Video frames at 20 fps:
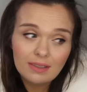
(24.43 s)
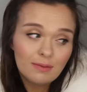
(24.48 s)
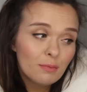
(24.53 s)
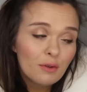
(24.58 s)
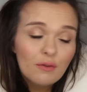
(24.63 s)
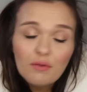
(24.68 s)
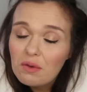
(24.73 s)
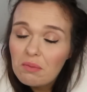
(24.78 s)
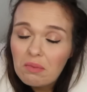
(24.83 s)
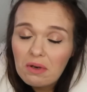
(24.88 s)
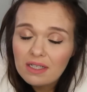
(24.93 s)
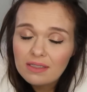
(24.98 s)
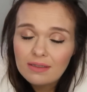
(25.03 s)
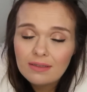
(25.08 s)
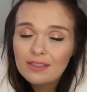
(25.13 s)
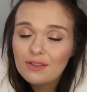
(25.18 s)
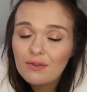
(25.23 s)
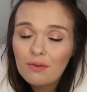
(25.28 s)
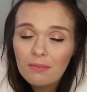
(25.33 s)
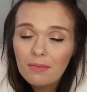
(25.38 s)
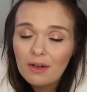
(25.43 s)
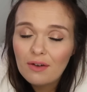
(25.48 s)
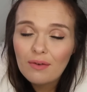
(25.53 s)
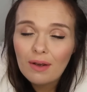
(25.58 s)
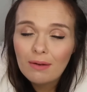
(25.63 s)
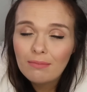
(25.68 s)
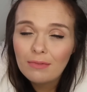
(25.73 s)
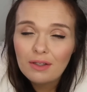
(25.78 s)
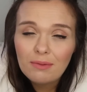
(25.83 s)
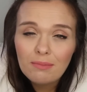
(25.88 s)
some lovely presents from my
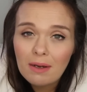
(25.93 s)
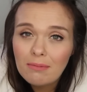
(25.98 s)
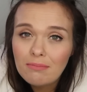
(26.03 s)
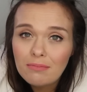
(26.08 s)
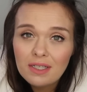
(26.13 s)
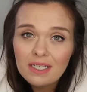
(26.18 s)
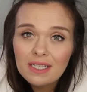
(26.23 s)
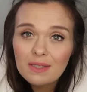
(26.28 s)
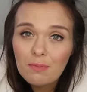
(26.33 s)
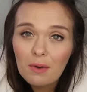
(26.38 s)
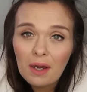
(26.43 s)
family members,